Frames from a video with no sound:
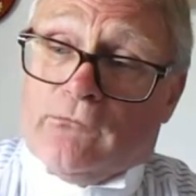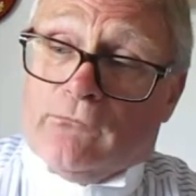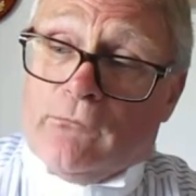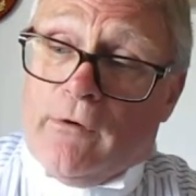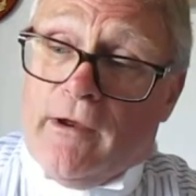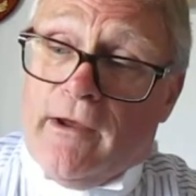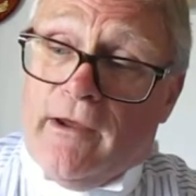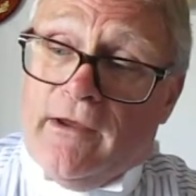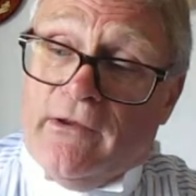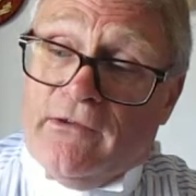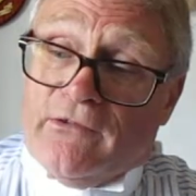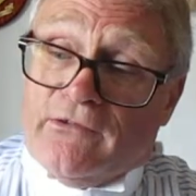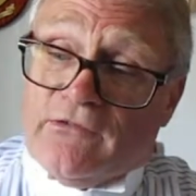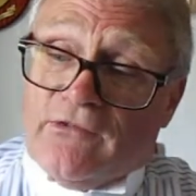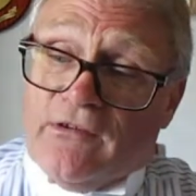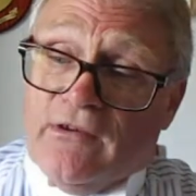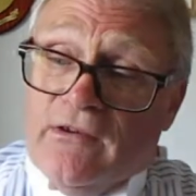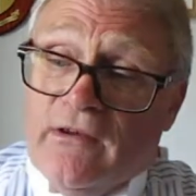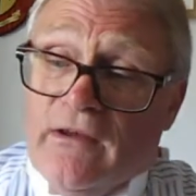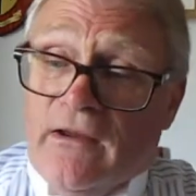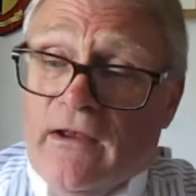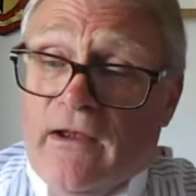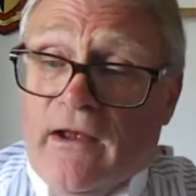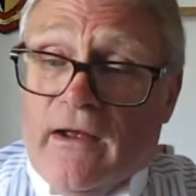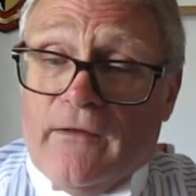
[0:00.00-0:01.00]
raised
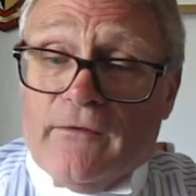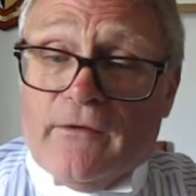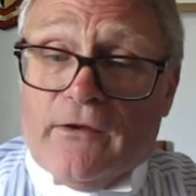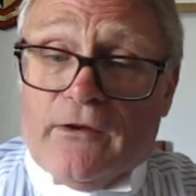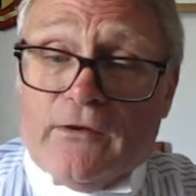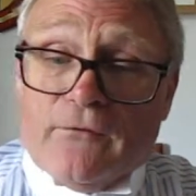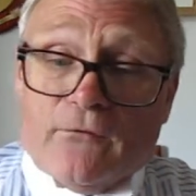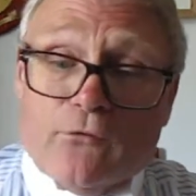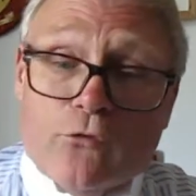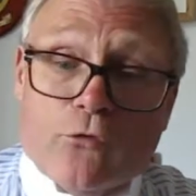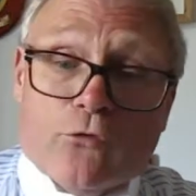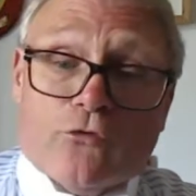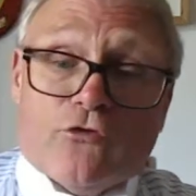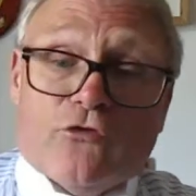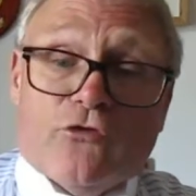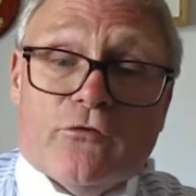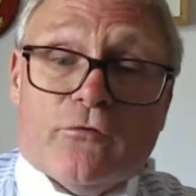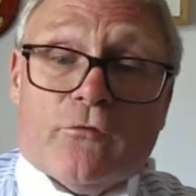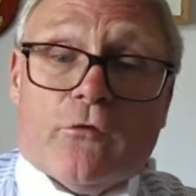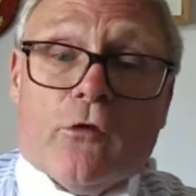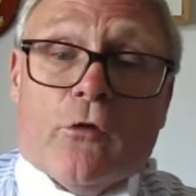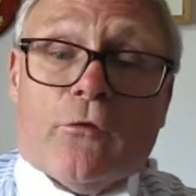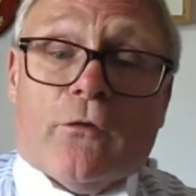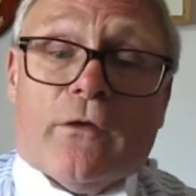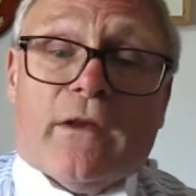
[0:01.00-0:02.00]
and then of course
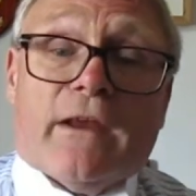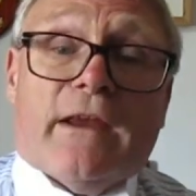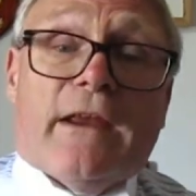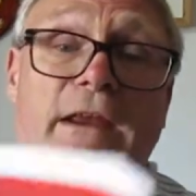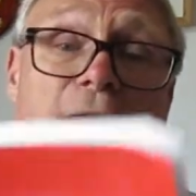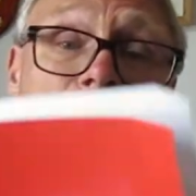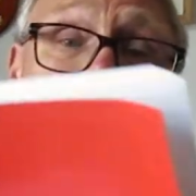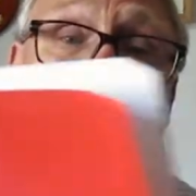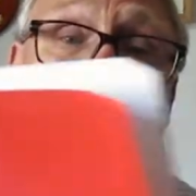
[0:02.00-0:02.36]
you've got the key